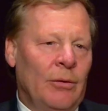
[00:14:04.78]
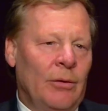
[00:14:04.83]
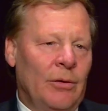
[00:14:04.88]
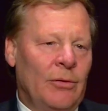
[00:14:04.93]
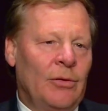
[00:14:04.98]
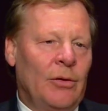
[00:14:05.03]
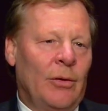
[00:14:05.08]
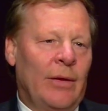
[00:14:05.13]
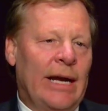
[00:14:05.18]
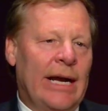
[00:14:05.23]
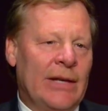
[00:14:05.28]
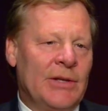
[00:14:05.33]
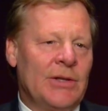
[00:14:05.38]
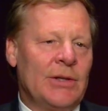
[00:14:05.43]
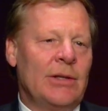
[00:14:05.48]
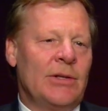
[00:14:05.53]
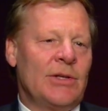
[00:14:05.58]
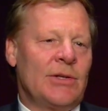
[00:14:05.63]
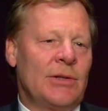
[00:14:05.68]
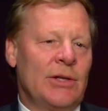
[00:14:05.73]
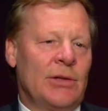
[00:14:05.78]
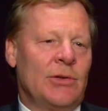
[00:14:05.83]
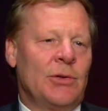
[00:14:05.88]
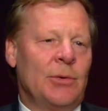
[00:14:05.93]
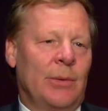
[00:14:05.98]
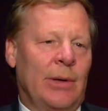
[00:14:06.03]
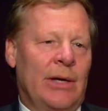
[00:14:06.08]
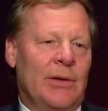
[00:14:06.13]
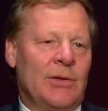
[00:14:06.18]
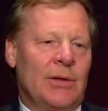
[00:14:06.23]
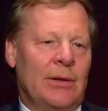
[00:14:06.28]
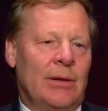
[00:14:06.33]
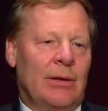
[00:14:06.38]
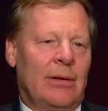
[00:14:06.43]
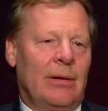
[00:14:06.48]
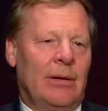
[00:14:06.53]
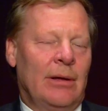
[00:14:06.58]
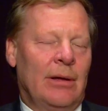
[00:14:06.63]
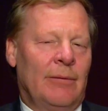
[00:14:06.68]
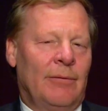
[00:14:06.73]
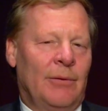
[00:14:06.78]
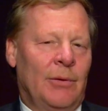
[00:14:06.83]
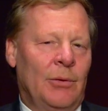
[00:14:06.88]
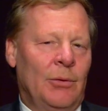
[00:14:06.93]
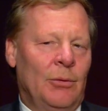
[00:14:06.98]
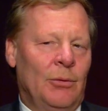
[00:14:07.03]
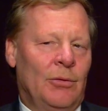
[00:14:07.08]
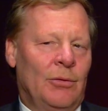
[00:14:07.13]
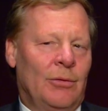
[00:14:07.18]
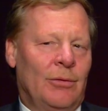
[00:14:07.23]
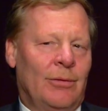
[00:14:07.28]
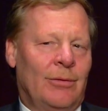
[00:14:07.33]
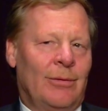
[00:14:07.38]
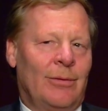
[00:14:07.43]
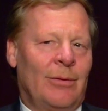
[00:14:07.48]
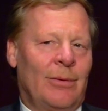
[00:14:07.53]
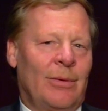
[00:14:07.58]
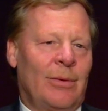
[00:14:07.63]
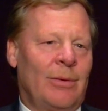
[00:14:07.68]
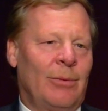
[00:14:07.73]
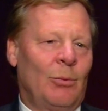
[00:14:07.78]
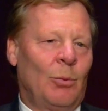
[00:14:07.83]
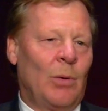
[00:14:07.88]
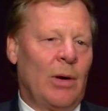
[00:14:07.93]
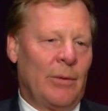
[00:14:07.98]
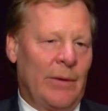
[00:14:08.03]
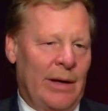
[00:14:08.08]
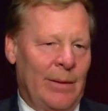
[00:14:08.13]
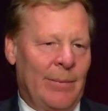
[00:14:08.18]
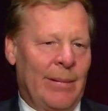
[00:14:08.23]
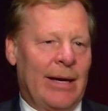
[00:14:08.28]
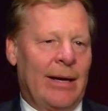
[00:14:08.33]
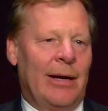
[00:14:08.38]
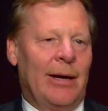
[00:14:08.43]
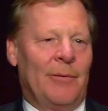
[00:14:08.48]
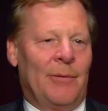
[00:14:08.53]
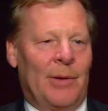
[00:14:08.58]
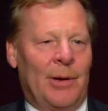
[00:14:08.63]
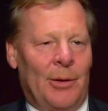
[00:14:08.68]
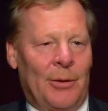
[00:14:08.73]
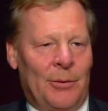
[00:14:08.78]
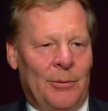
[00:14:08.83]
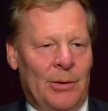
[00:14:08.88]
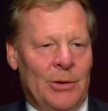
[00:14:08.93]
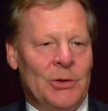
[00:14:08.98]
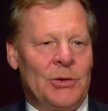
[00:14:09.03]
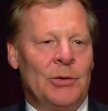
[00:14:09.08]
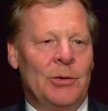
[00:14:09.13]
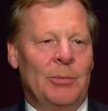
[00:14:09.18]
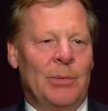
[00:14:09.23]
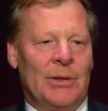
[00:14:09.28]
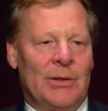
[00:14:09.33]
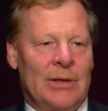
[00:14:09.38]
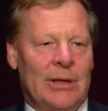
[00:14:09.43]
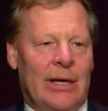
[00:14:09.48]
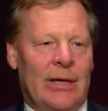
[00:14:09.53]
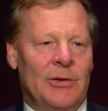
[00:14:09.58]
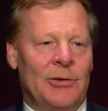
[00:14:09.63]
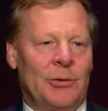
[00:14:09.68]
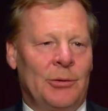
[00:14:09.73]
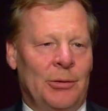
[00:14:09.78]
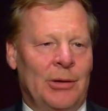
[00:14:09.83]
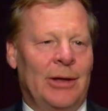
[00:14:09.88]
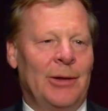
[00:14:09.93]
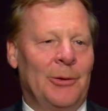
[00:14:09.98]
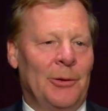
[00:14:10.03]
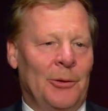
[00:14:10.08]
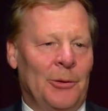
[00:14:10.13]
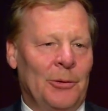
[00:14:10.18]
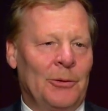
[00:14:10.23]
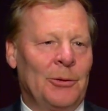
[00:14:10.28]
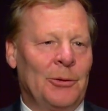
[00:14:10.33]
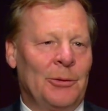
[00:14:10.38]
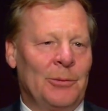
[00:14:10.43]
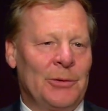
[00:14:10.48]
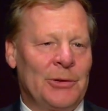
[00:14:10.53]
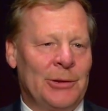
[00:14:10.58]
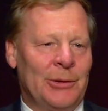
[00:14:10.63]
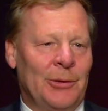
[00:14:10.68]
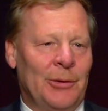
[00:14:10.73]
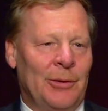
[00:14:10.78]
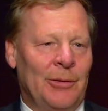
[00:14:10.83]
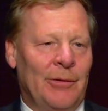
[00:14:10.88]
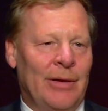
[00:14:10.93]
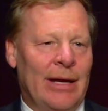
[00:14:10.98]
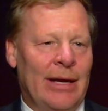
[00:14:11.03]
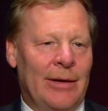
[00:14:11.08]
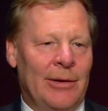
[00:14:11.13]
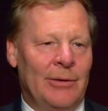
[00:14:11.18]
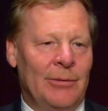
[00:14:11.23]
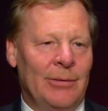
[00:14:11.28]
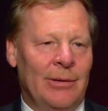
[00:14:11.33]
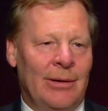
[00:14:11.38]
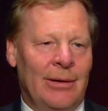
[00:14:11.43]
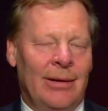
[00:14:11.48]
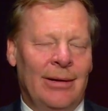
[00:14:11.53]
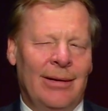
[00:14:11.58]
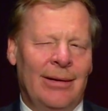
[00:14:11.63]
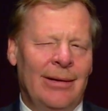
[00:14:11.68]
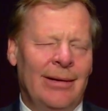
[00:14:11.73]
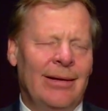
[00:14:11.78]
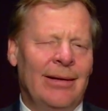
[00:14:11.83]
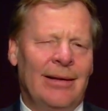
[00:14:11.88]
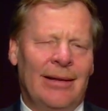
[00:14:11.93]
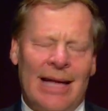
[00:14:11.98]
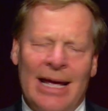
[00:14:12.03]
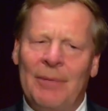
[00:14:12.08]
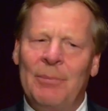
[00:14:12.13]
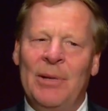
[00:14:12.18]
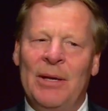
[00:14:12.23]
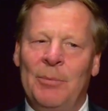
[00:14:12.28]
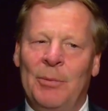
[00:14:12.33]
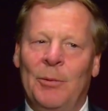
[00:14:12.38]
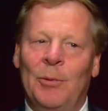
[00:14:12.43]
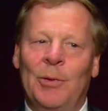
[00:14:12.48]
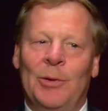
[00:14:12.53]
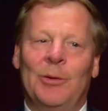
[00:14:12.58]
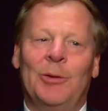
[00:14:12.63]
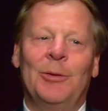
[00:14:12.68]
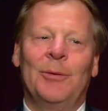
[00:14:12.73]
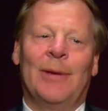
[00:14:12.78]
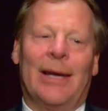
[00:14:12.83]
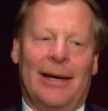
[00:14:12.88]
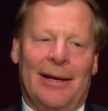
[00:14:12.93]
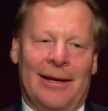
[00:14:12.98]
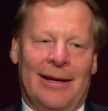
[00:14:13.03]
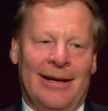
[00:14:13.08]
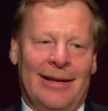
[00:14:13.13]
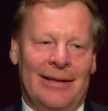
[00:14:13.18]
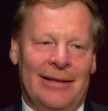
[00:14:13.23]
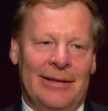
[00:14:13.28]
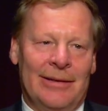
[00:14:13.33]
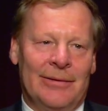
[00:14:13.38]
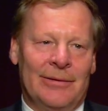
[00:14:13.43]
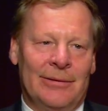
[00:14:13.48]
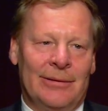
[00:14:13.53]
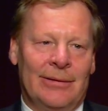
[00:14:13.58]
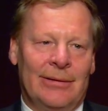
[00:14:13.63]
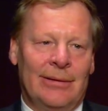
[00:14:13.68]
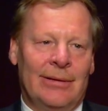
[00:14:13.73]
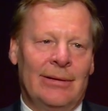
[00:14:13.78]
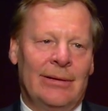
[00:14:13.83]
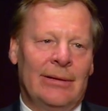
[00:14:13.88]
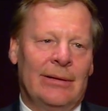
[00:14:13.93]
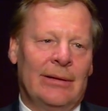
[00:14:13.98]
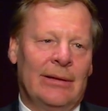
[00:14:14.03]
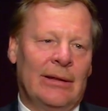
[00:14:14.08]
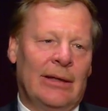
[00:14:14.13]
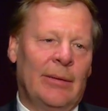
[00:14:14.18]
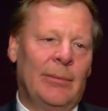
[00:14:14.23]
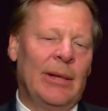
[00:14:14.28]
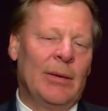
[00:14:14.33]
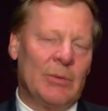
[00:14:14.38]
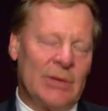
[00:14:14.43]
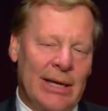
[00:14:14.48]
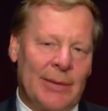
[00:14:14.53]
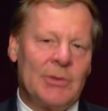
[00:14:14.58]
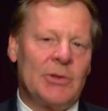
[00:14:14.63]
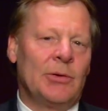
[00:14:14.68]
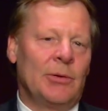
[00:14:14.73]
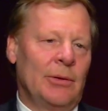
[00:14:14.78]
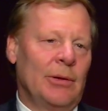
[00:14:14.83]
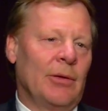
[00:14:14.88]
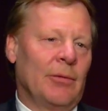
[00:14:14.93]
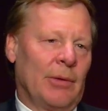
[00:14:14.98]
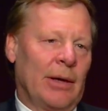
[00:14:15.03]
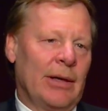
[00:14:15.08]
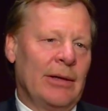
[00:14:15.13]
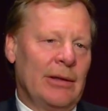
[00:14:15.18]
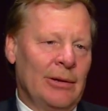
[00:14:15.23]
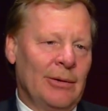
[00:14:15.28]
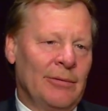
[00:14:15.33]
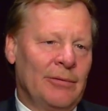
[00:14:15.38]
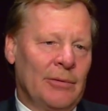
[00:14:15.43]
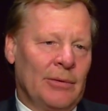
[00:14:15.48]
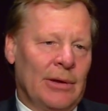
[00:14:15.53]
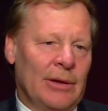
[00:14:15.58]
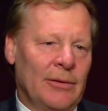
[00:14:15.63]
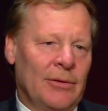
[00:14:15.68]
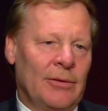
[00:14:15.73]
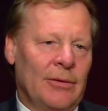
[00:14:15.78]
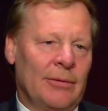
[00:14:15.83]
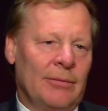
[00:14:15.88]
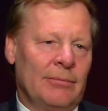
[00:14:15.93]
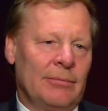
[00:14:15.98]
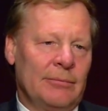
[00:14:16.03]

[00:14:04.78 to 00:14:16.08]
So that's a situation, if you worry about every other issue besides creating long-term shareholder value, a lot of people wouldn't do that kind of deal. It was absolutely the right deal for us.